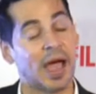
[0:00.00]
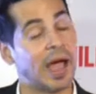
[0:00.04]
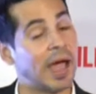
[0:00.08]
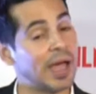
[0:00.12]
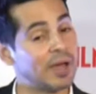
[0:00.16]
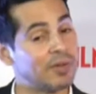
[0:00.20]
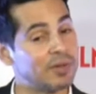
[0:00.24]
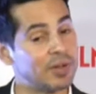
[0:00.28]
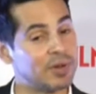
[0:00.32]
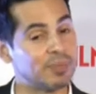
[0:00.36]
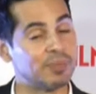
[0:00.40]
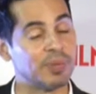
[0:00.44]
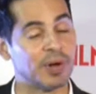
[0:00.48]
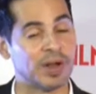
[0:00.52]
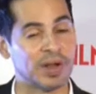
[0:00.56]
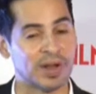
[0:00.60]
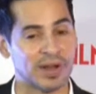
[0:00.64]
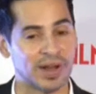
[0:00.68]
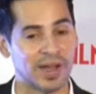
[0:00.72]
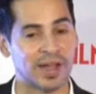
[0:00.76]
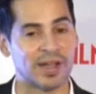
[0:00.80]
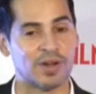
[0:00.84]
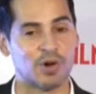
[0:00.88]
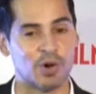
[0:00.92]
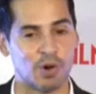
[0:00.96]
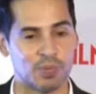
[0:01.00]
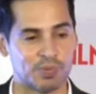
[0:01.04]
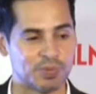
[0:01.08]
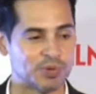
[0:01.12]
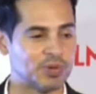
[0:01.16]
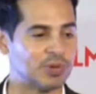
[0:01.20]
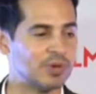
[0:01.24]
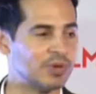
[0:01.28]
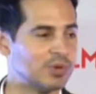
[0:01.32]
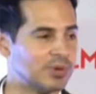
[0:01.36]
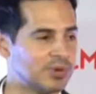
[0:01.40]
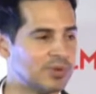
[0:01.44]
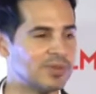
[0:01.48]
I haven't, but I hope
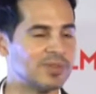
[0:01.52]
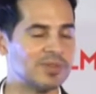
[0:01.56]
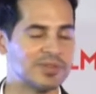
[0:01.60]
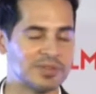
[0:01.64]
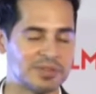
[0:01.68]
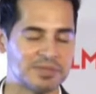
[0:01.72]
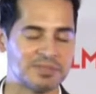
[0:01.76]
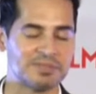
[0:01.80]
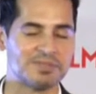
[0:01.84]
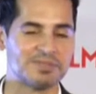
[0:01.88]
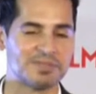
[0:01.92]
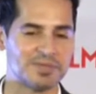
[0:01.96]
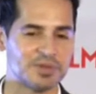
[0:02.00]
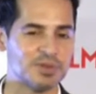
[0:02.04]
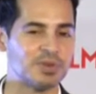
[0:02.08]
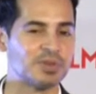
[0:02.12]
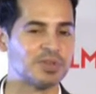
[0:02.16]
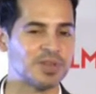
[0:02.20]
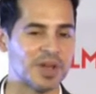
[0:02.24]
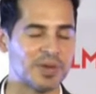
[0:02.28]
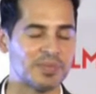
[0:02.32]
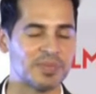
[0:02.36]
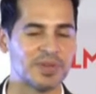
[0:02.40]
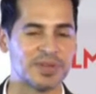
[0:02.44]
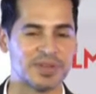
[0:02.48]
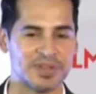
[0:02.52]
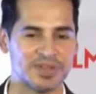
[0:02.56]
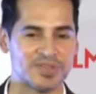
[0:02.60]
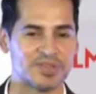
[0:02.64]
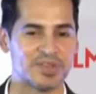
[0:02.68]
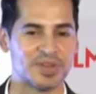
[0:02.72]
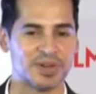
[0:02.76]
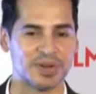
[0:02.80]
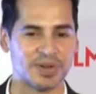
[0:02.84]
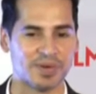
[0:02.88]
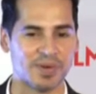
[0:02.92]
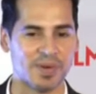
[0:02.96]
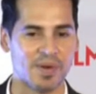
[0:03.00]
to do something this
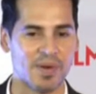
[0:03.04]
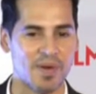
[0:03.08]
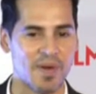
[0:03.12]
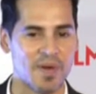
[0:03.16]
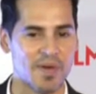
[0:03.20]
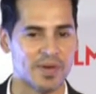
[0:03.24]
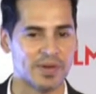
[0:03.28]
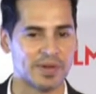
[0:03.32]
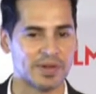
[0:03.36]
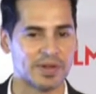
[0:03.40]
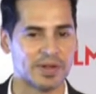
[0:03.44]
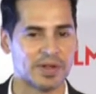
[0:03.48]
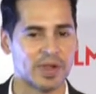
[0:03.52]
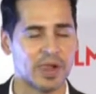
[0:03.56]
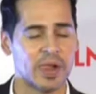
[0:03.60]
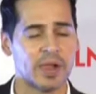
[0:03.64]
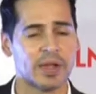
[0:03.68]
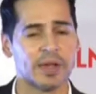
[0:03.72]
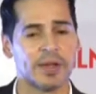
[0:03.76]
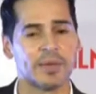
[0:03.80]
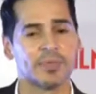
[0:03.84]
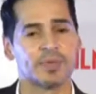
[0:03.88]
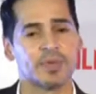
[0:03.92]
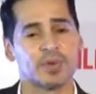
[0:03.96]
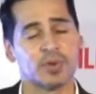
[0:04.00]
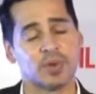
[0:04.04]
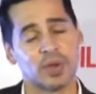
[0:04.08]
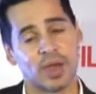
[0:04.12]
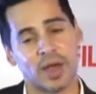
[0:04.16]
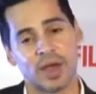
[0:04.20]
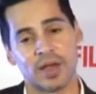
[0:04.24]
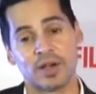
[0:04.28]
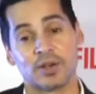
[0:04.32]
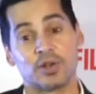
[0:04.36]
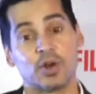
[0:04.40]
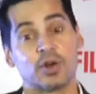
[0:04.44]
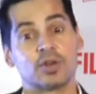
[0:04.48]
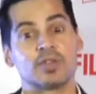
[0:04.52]
so year. So in talks with someone?
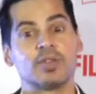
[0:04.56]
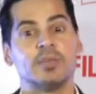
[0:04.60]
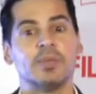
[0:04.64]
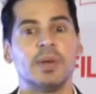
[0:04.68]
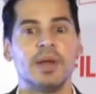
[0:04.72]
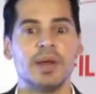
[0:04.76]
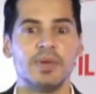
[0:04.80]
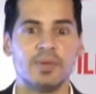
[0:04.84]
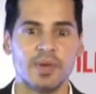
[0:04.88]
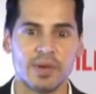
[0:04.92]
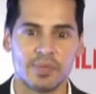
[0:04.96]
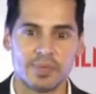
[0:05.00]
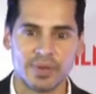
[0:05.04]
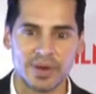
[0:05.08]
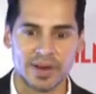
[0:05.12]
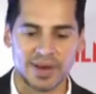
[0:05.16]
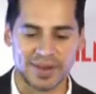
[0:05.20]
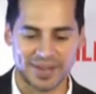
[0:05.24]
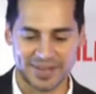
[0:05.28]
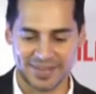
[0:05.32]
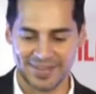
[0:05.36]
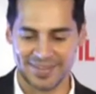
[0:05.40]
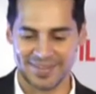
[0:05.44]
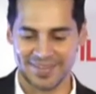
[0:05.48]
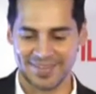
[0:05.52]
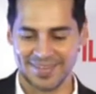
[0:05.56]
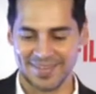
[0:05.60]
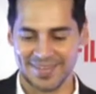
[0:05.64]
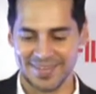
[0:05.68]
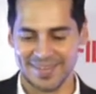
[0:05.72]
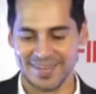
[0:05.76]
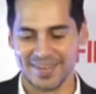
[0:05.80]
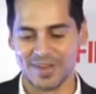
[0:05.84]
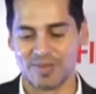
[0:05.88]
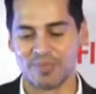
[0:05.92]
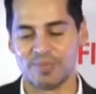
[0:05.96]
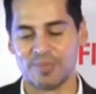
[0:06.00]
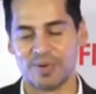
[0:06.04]
Yeah, in talks with many people, yeah.
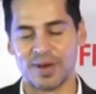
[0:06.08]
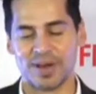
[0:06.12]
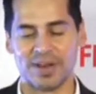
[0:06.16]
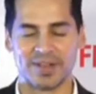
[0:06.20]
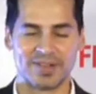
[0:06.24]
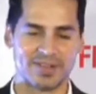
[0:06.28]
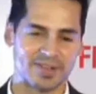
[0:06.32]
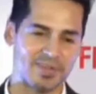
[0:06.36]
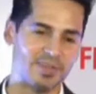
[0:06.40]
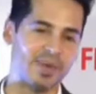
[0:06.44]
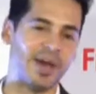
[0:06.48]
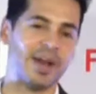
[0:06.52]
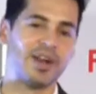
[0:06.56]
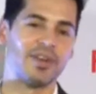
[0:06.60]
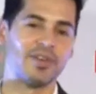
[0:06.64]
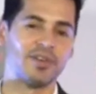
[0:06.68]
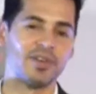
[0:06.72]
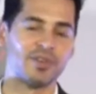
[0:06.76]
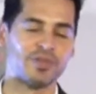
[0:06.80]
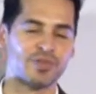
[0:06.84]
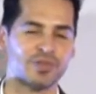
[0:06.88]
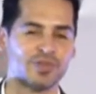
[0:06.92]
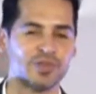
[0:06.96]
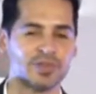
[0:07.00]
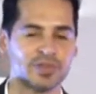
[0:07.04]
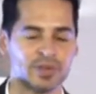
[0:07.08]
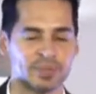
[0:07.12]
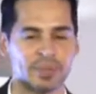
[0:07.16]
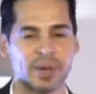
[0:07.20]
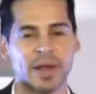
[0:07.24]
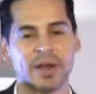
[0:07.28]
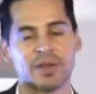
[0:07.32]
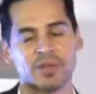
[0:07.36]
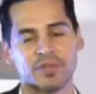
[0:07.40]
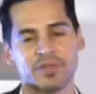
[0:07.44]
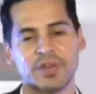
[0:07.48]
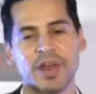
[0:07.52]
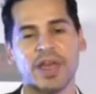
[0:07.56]
but it's a matter of it's a
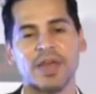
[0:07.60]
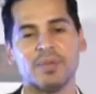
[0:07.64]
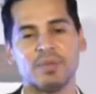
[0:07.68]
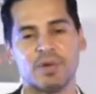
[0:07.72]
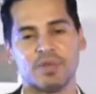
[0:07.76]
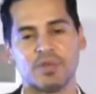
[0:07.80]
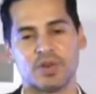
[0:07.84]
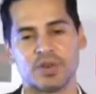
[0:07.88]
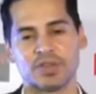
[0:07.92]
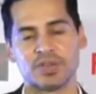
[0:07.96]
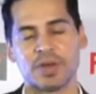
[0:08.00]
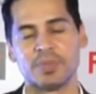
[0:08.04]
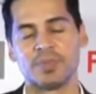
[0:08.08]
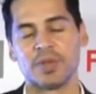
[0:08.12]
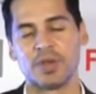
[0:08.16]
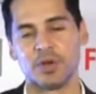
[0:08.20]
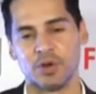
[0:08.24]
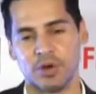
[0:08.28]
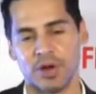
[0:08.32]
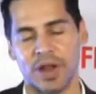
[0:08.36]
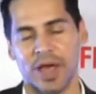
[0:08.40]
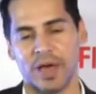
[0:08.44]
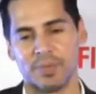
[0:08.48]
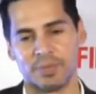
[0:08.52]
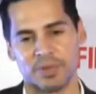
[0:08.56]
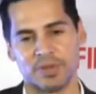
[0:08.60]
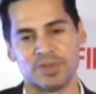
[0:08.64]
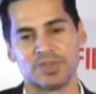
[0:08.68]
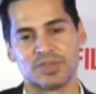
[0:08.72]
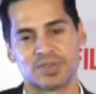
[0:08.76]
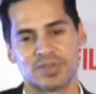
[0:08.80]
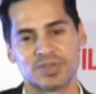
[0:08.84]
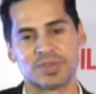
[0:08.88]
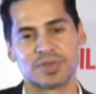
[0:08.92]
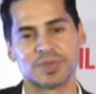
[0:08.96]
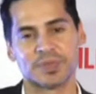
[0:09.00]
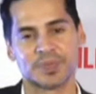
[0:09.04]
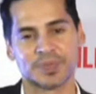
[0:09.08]
matter of time before something good happens.
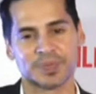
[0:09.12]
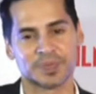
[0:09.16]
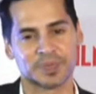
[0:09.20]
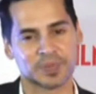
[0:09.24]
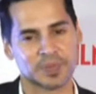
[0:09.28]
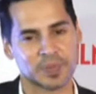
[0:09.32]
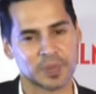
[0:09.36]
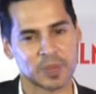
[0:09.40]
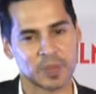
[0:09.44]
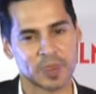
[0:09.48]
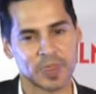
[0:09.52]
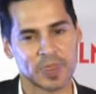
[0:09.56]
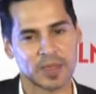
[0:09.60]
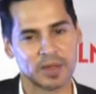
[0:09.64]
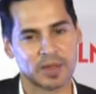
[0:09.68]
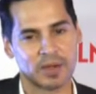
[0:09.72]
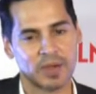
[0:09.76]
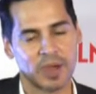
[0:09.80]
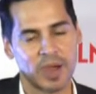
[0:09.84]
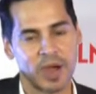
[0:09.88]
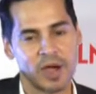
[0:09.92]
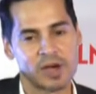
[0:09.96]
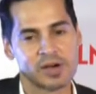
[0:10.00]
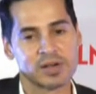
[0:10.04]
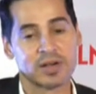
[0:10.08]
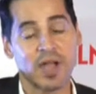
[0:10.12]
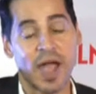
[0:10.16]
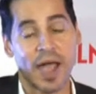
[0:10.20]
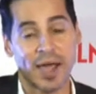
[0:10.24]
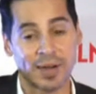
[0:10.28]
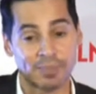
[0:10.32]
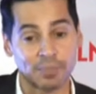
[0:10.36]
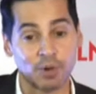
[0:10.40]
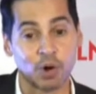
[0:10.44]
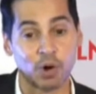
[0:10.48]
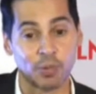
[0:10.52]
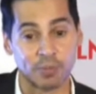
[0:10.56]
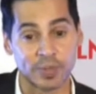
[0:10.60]
Any exciting projects lined up?
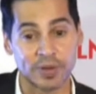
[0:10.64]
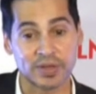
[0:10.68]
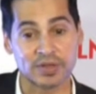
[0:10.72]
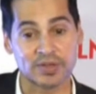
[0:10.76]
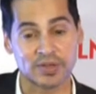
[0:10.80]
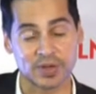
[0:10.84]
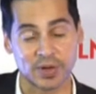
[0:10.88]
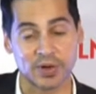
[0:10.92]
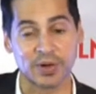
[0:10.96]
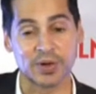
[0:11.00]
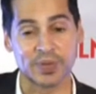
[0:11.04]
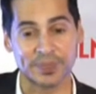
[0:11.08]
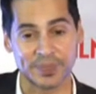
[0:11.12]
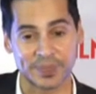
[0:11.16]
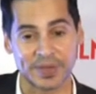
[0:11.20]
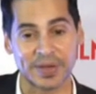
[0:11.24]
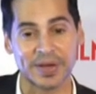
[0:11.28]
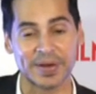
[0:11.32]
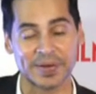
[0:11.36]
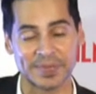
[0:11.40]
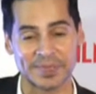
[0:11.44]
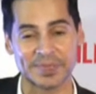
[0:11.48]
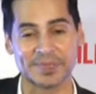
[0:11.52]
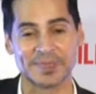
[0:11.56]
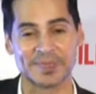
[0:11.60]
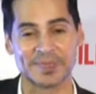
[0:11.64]
I'm hoping so, yeah.